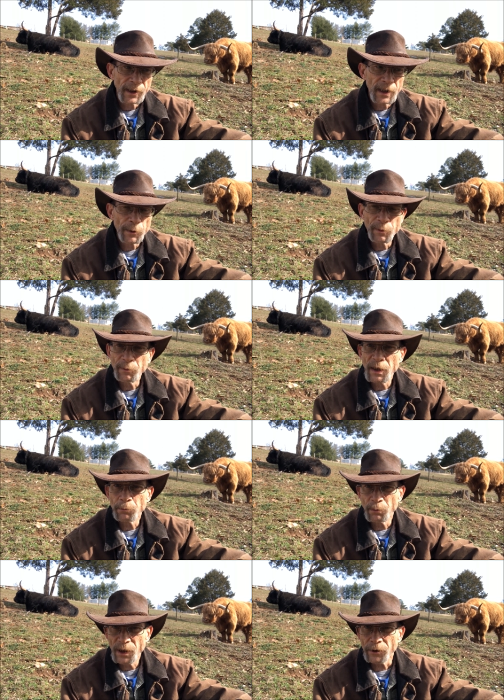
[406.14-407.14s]
him
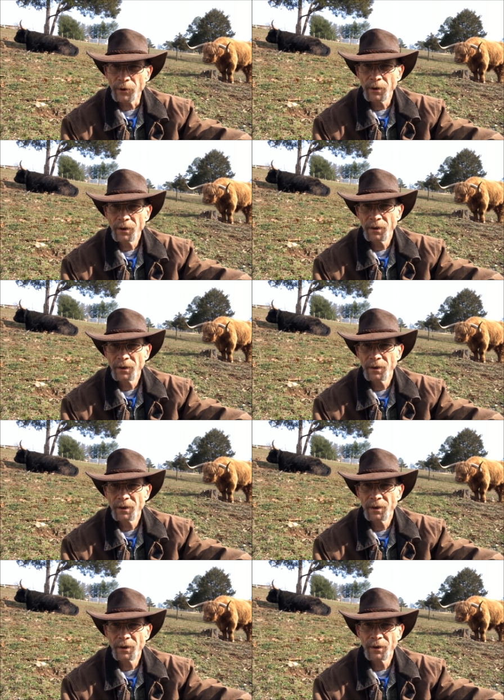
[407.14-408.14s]
getting better,
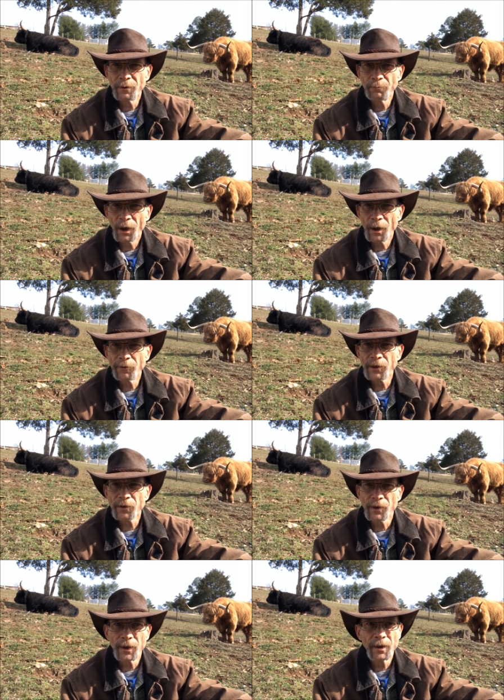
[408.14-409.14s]

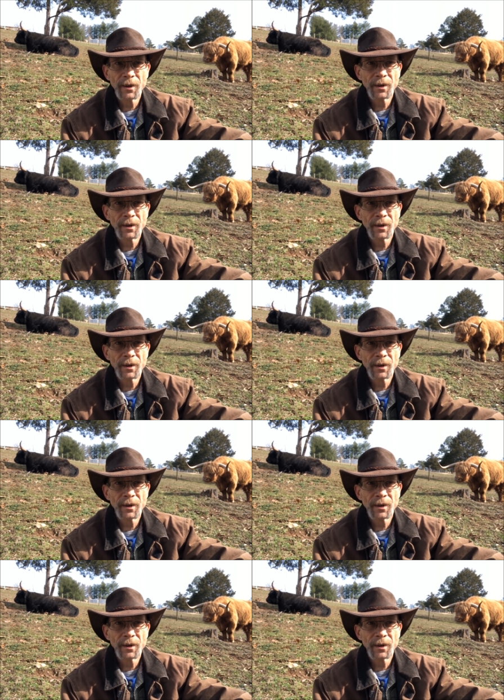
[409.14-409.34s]
obviously.